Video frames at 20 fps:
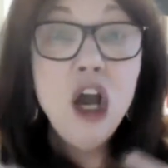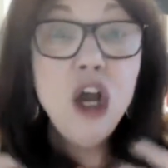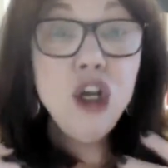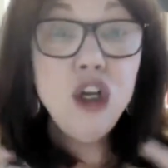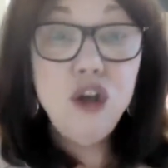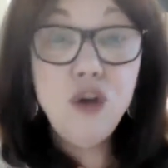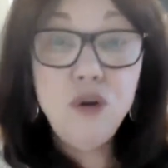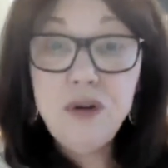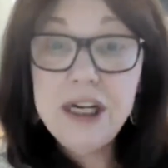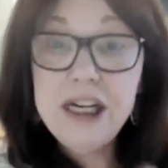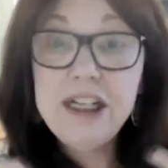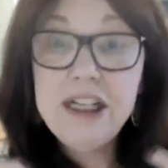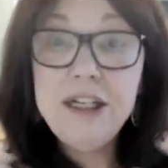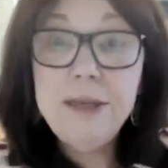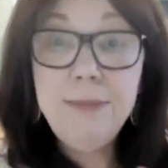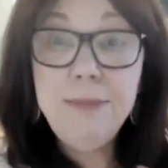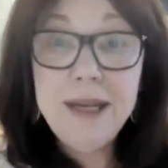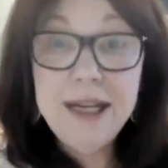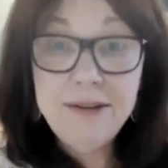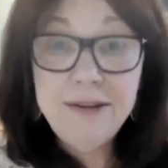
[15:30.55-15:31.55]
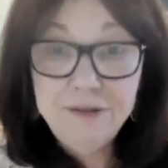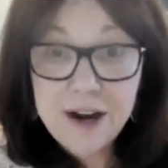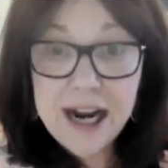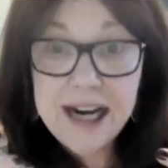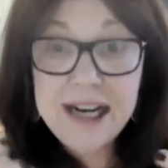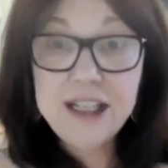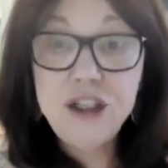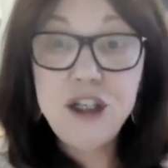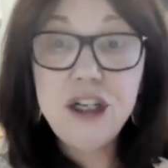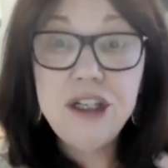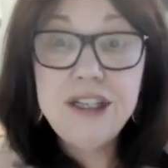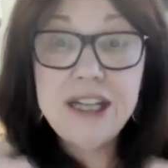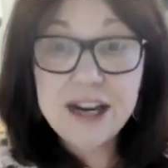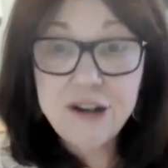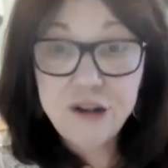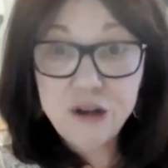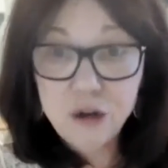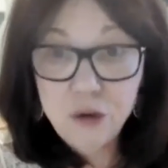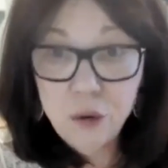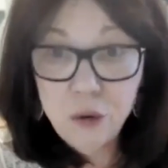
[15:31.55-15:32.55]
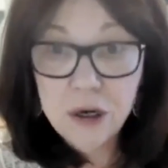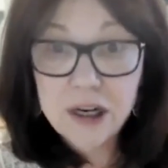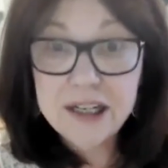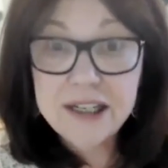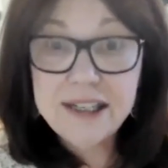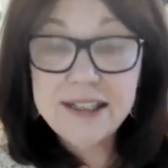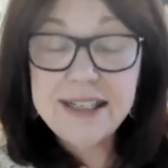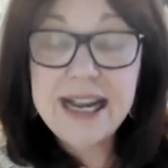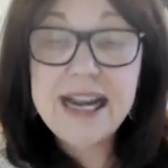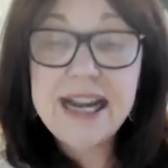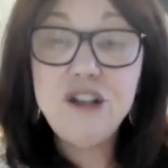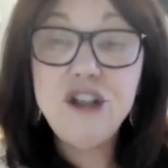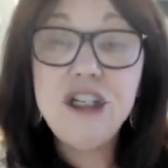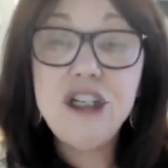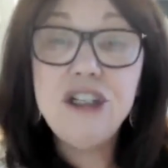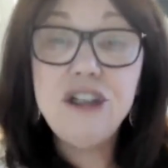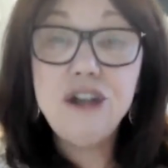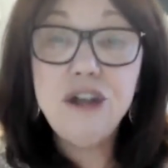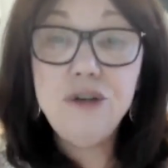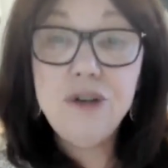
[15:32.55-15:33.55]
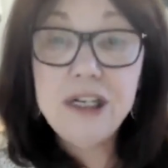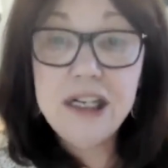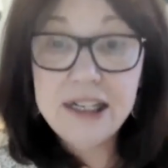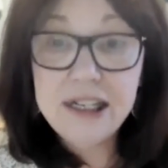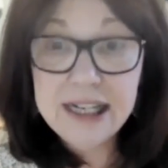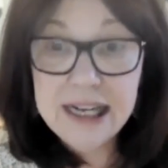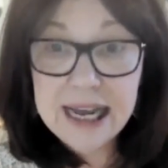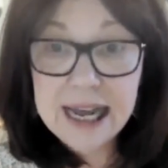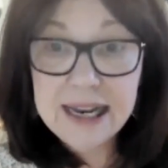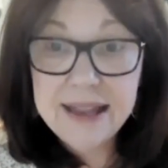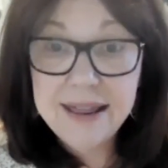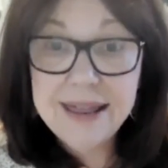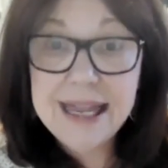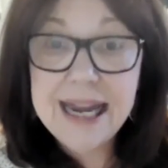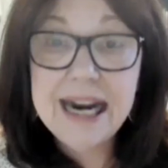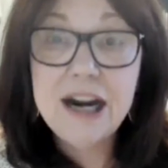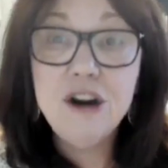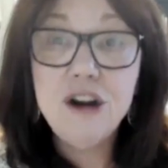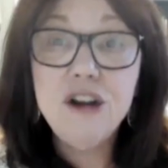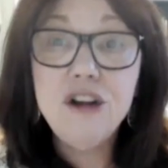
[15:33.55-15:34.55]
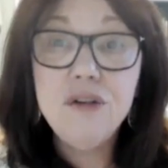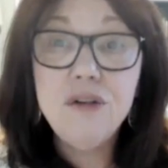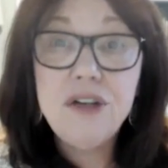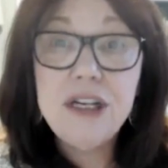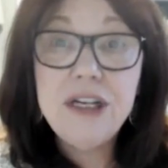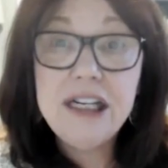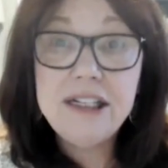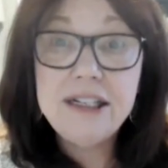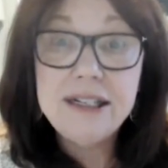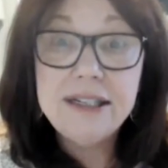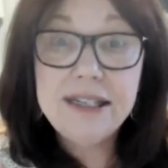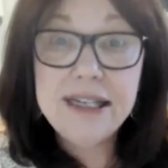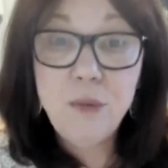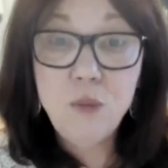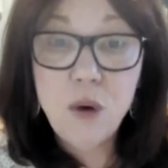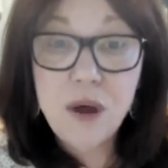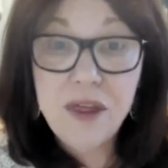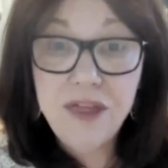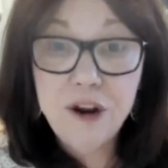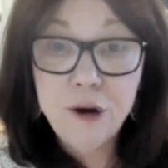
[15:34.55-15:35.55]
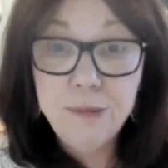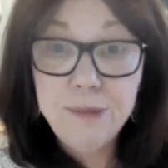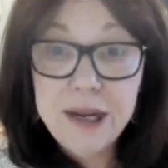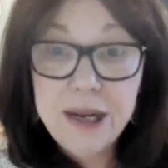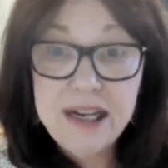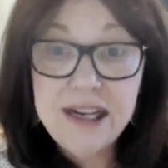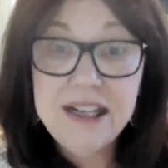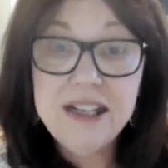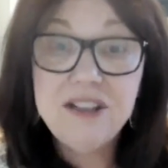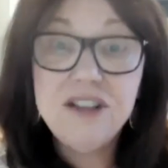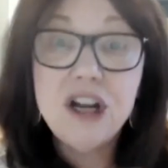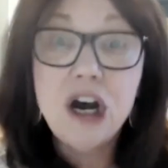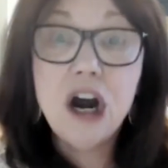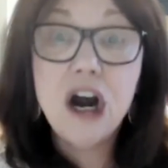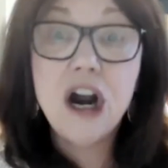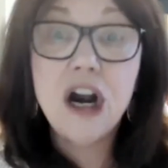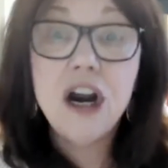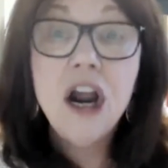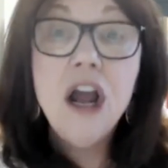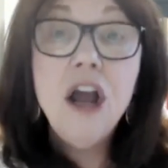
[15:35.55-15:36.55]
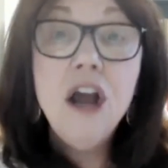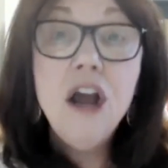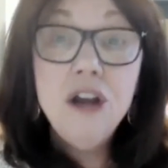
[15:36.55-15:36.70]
You need to be invited to dental organizations. You need to get there. You need to see when their meetings are.